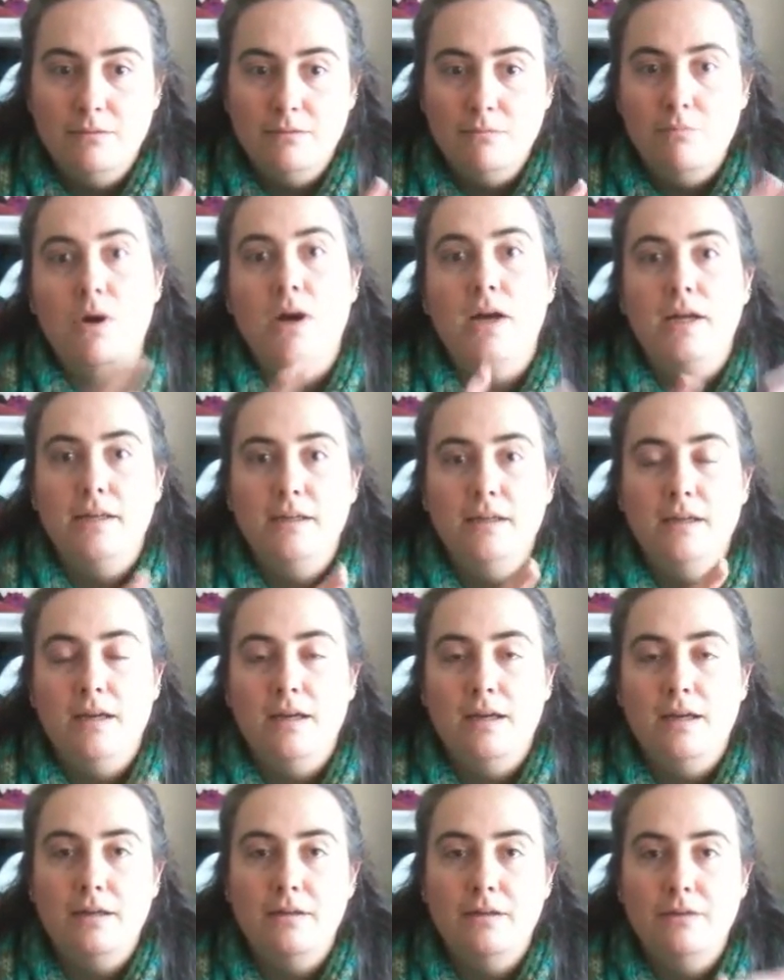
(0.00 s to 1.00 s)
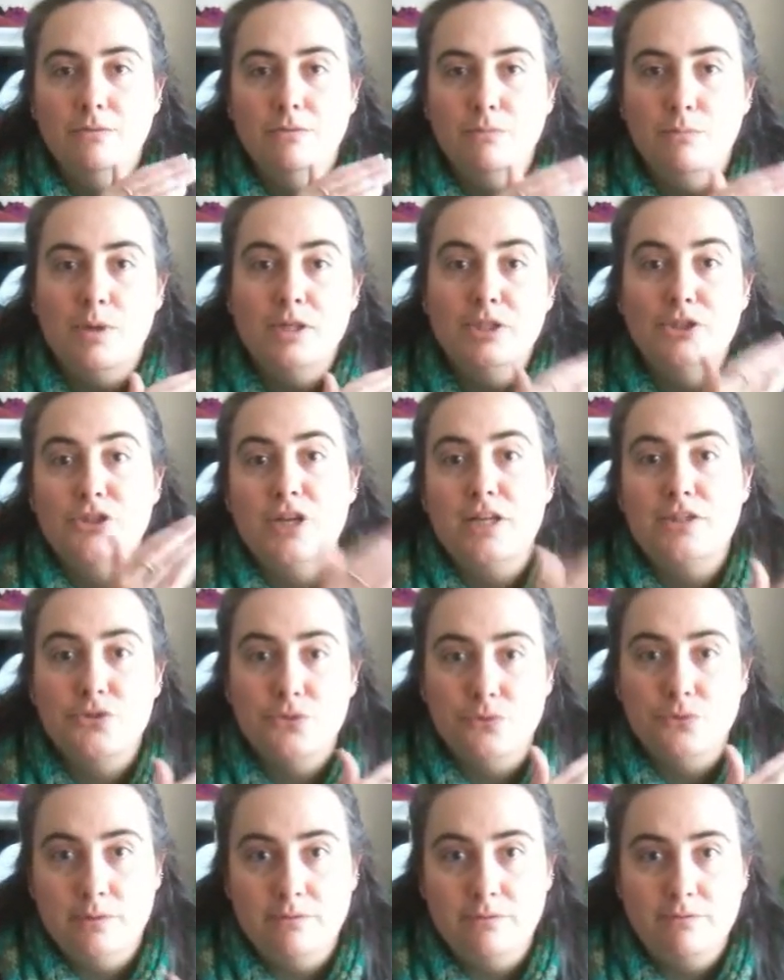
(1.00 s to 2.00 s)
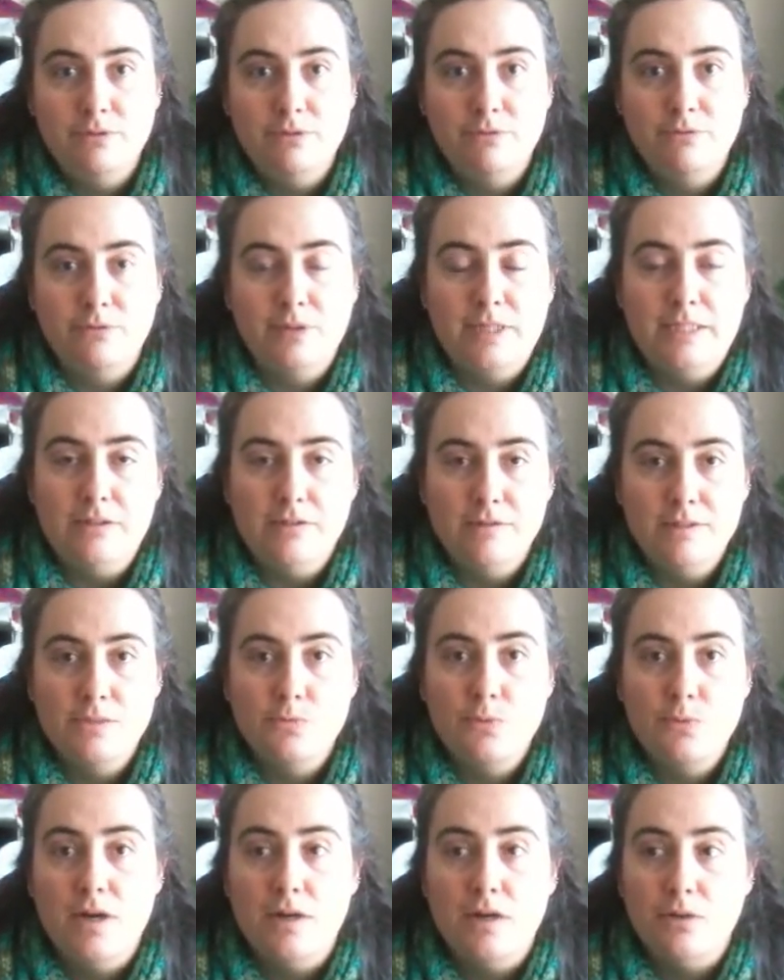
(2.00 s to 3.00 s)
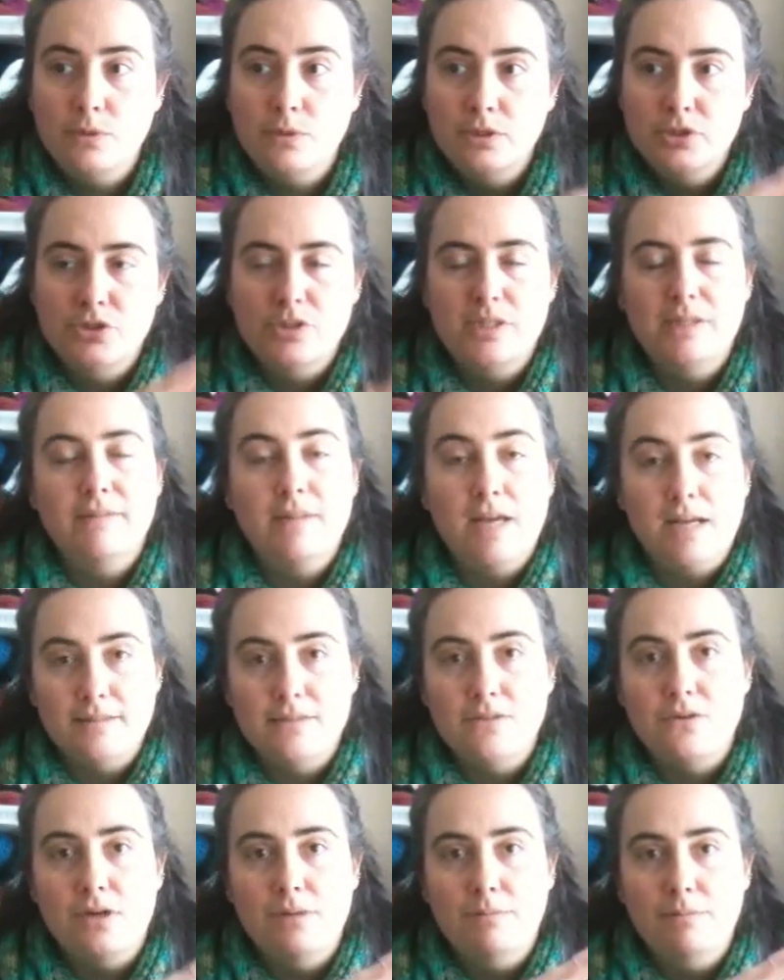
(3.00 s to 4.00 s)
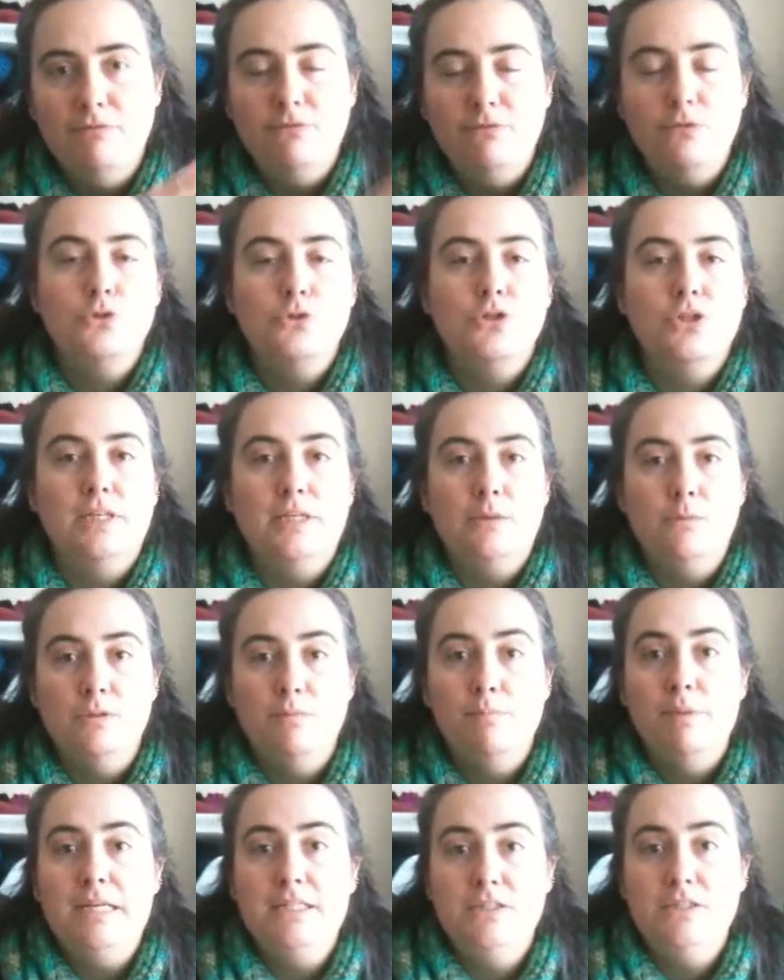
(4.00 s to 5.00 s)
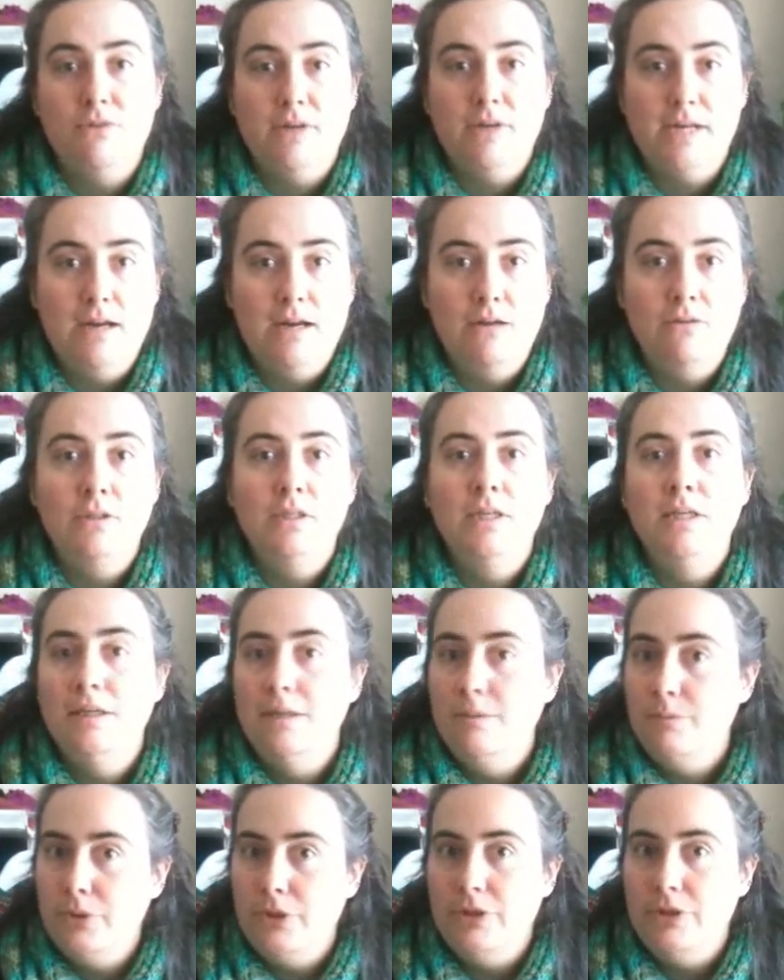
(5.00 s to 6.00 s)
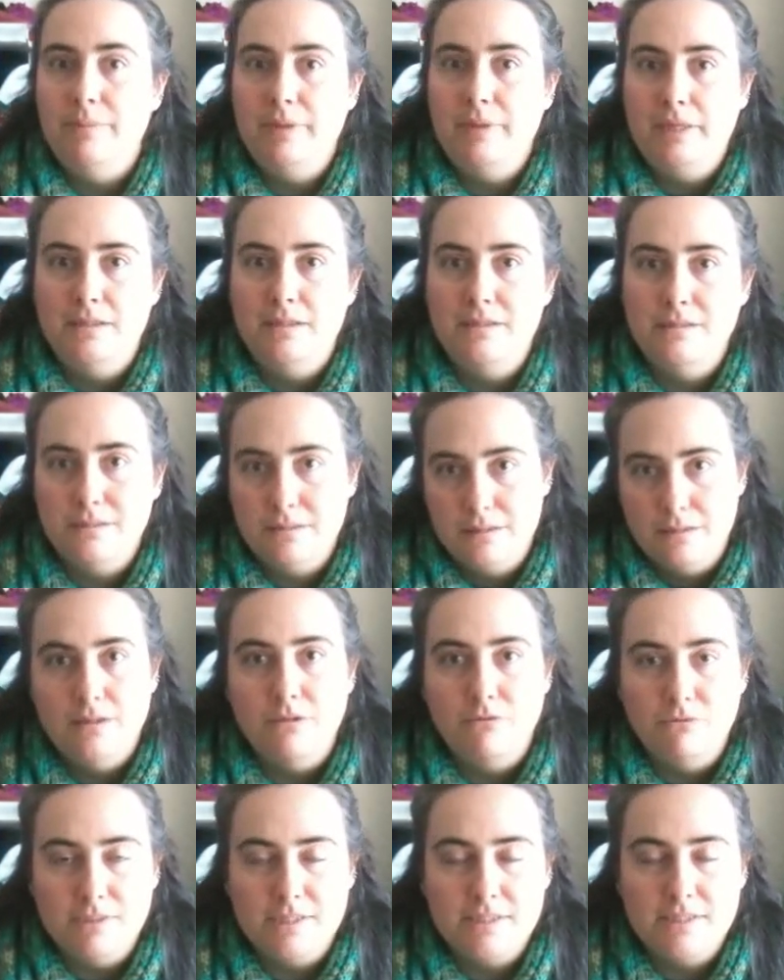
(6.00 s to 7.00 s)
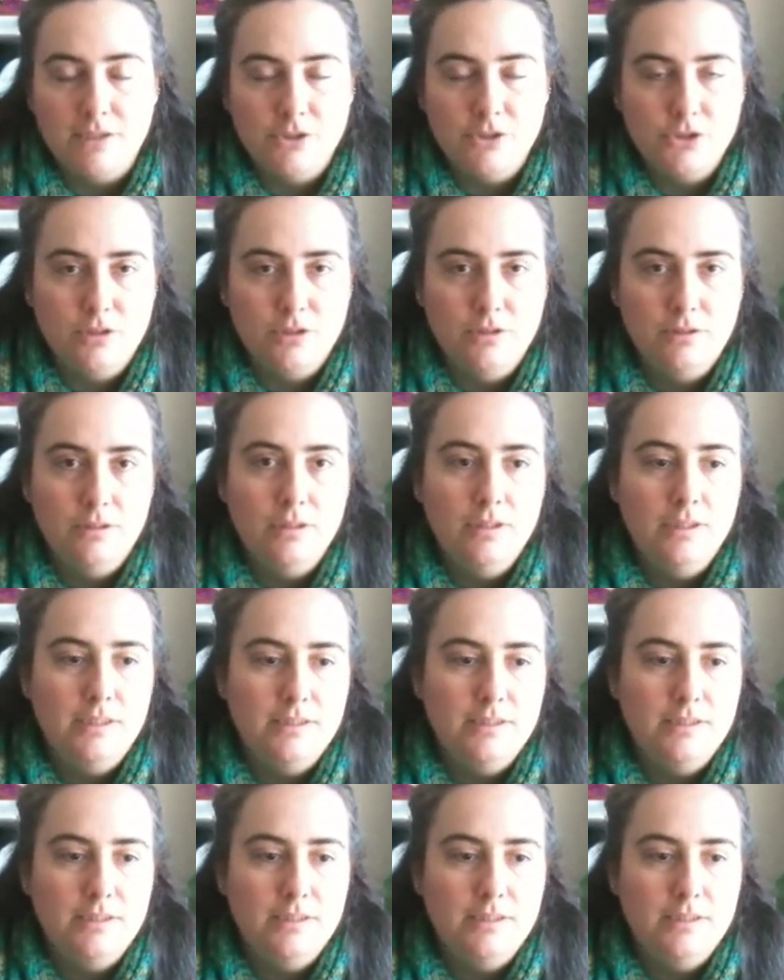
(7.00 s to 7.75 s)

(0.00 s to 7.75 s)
my schedule of freelance work, which at that time unfortunately was petering out, purely because the recession,